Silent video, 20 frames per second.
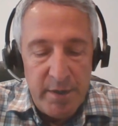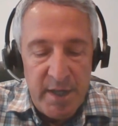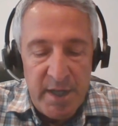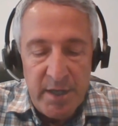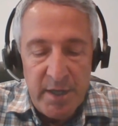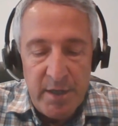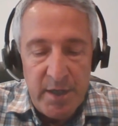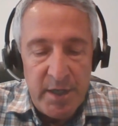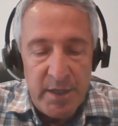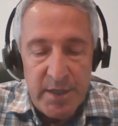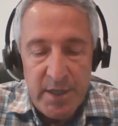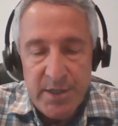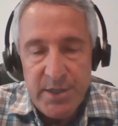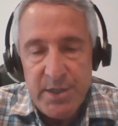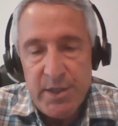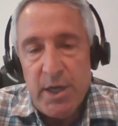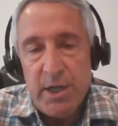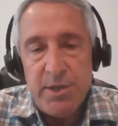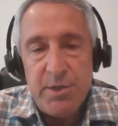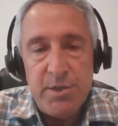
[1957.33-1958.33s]
then it
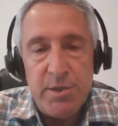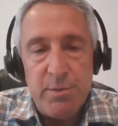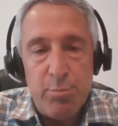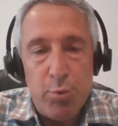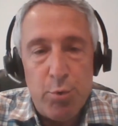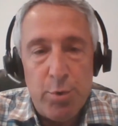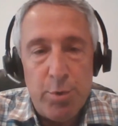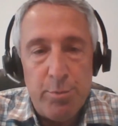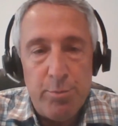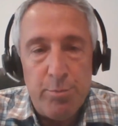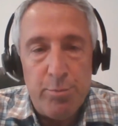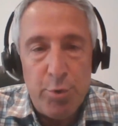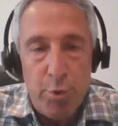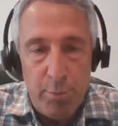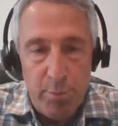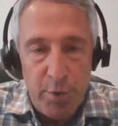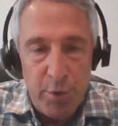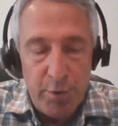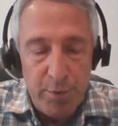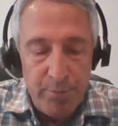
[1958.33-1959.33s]
does not support
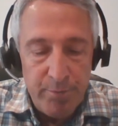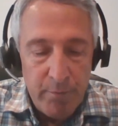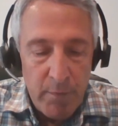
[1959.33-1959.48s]
Pro mode.